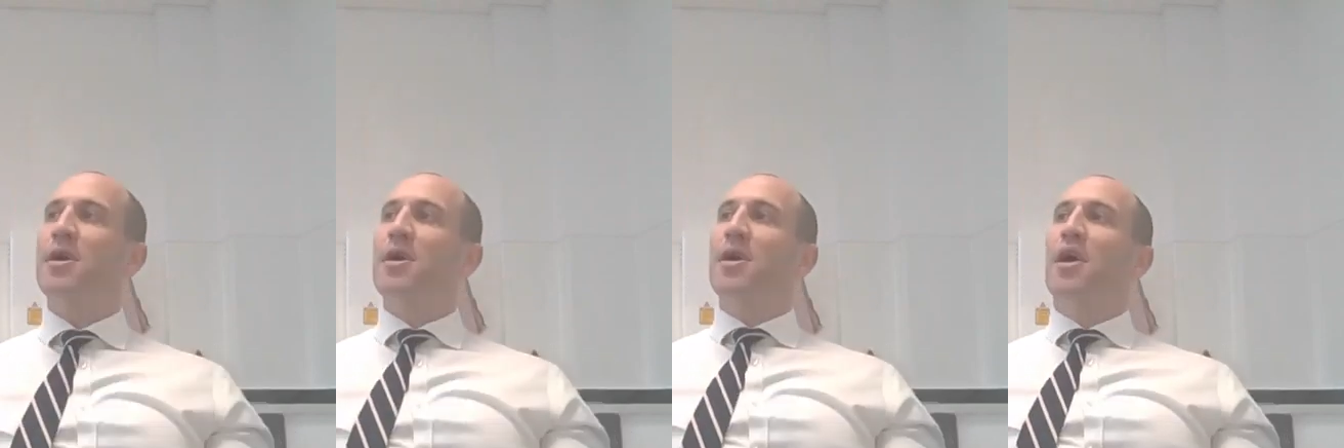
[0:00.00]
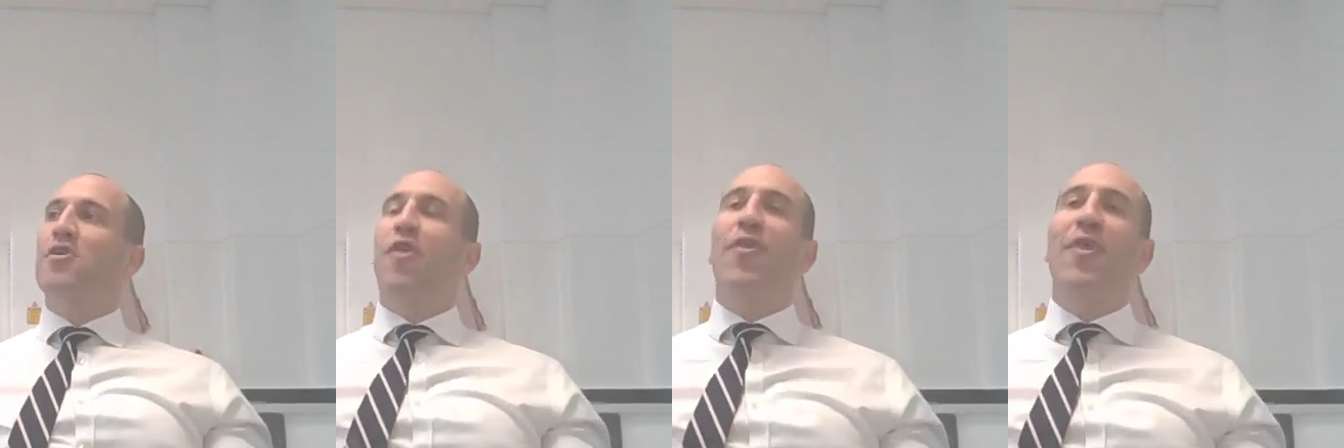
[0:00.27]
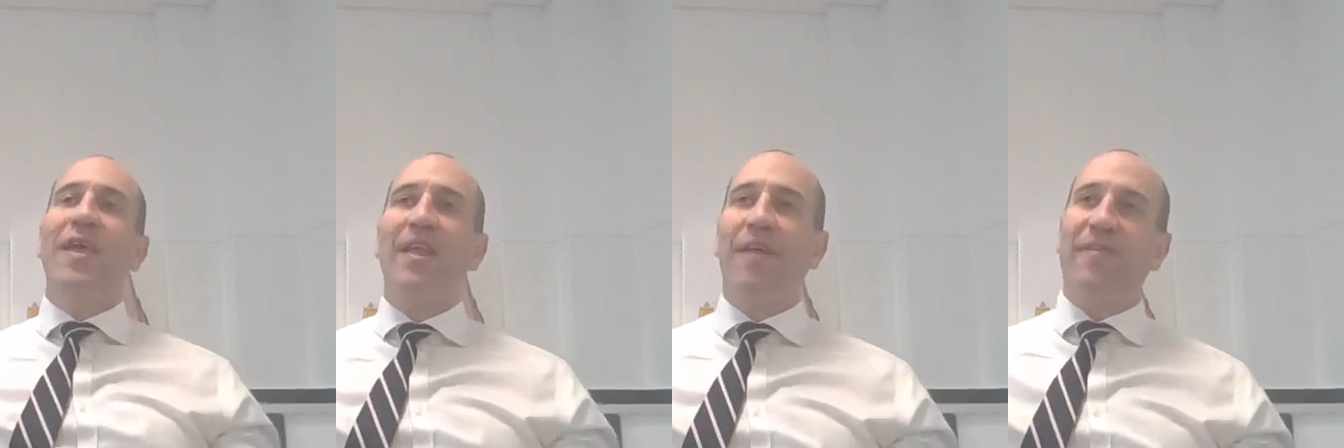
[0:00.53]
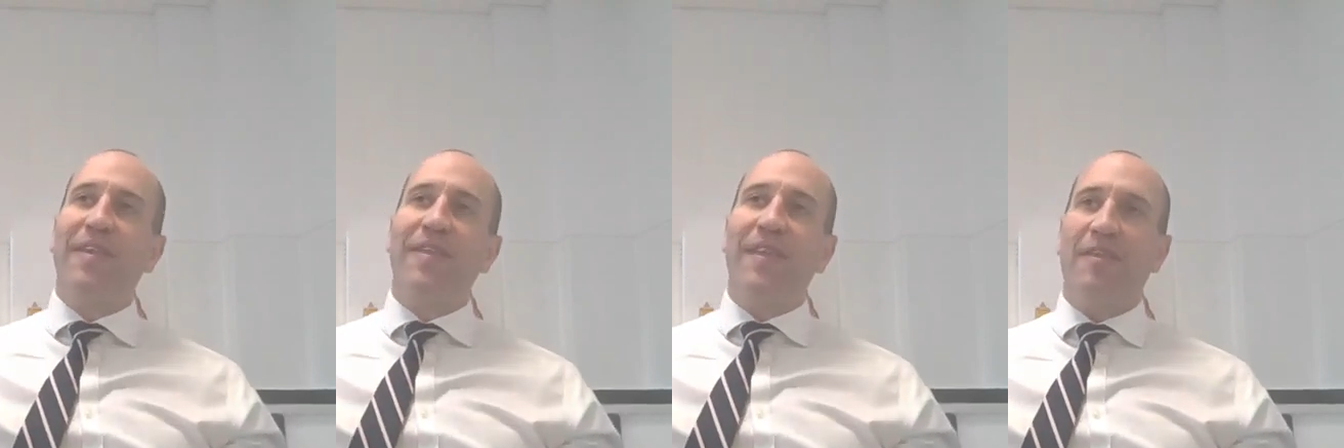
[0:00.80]
So things
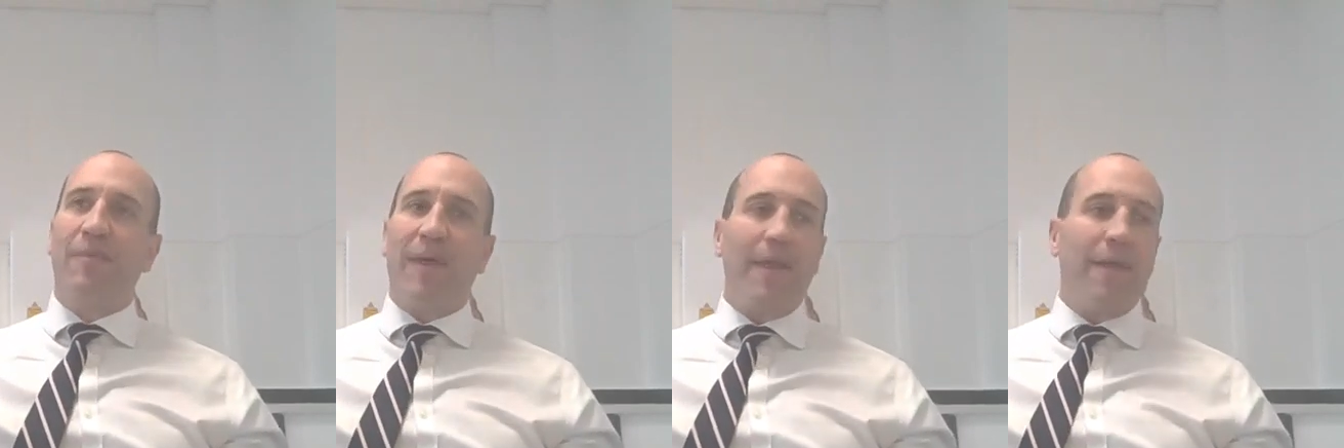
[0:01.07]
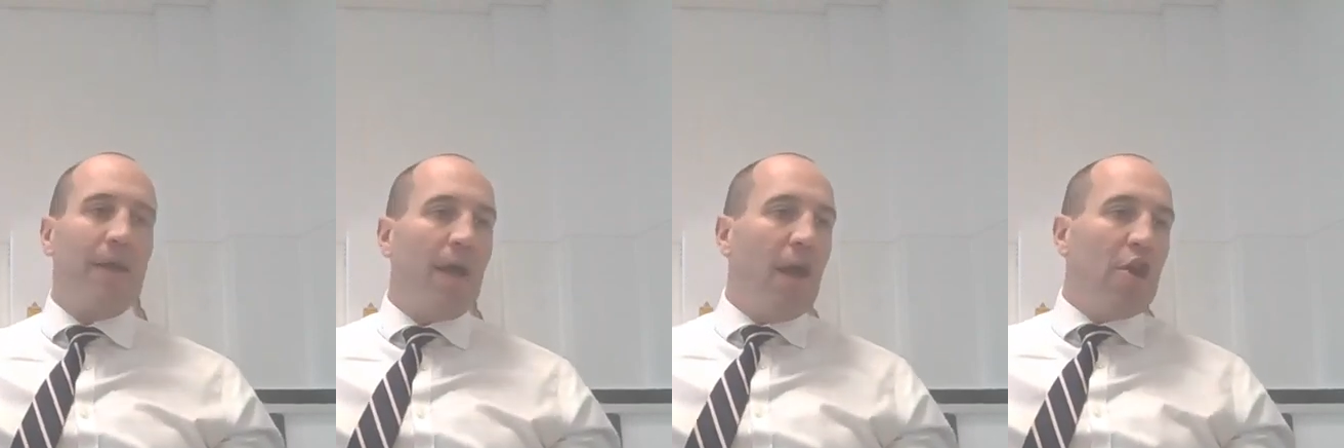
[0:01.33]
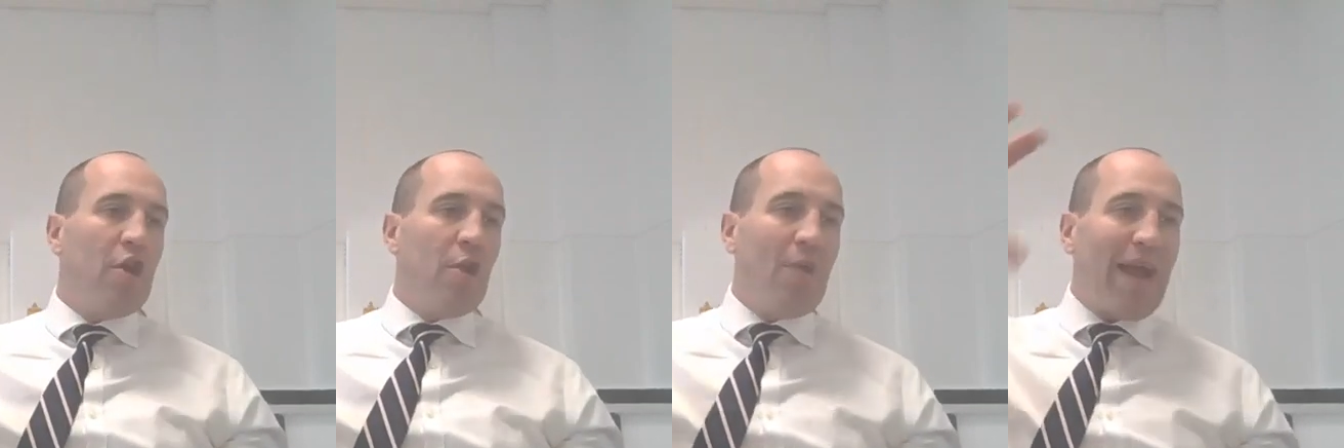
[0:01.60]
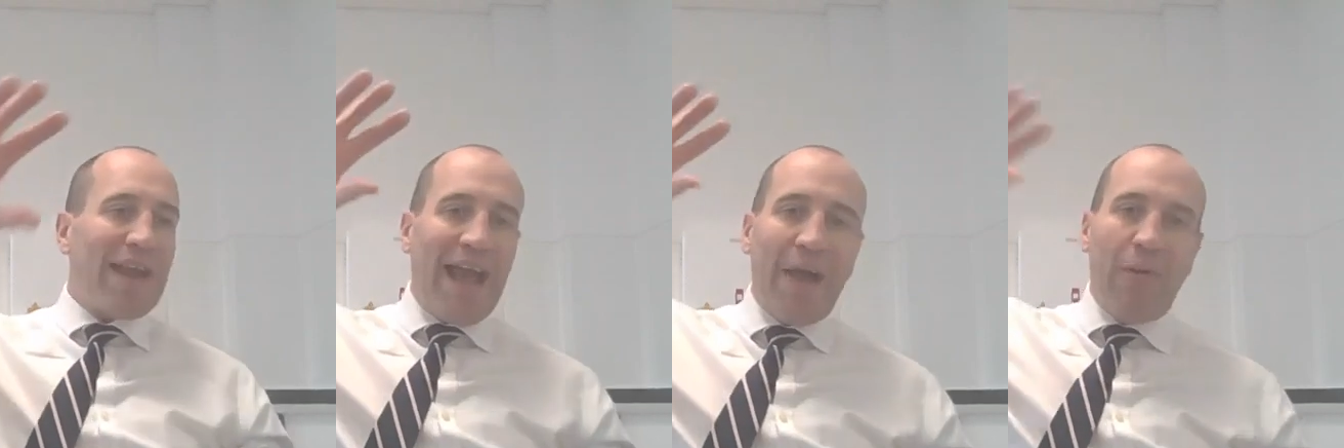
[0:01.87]
I've seen this week, we
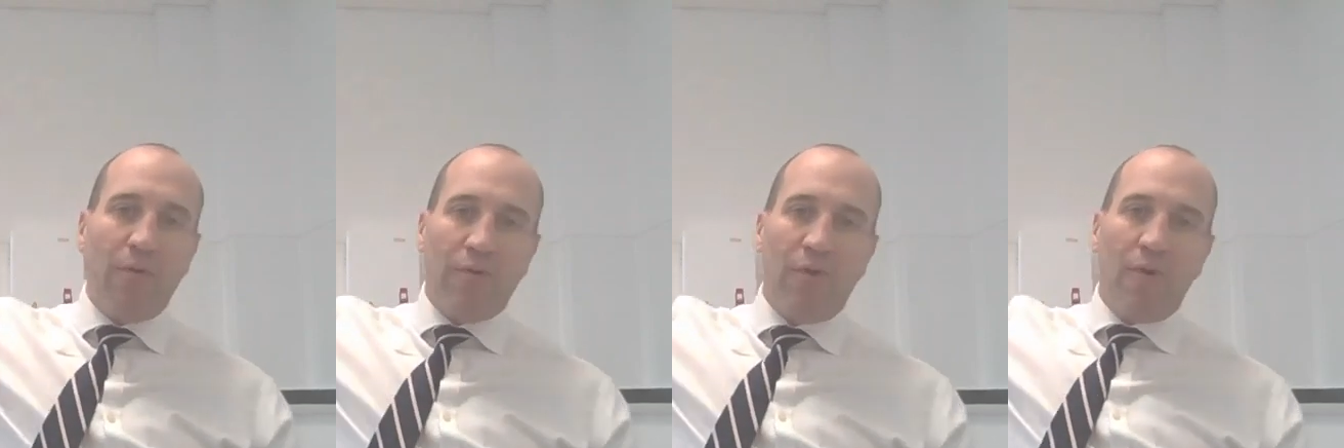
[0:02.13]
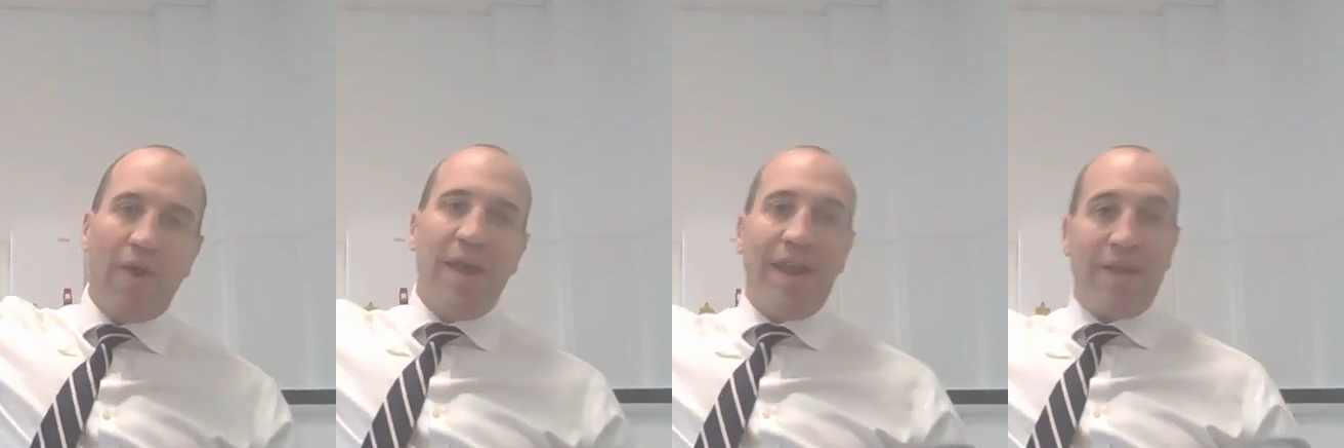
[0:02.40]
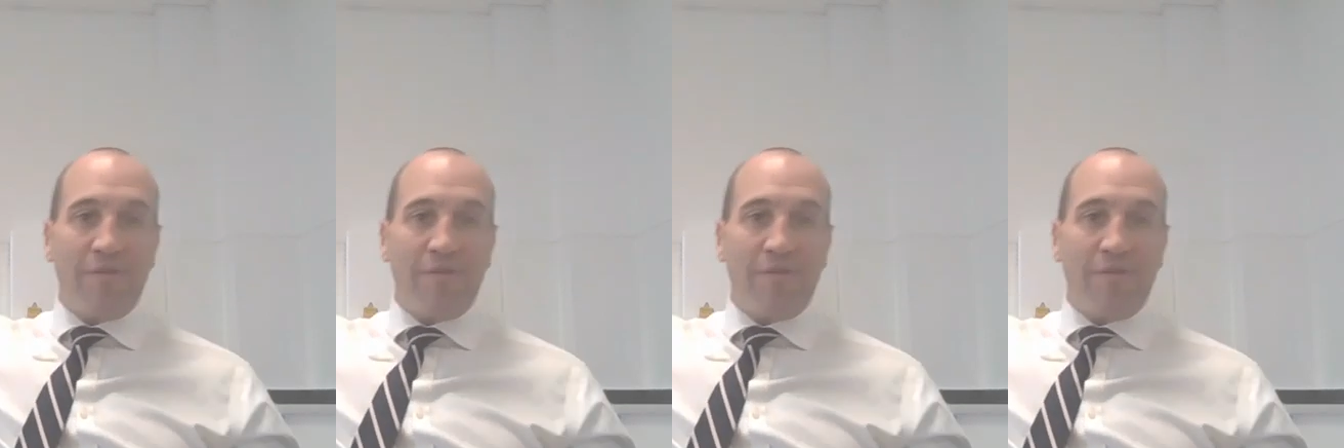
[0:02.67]
had outdoor learning.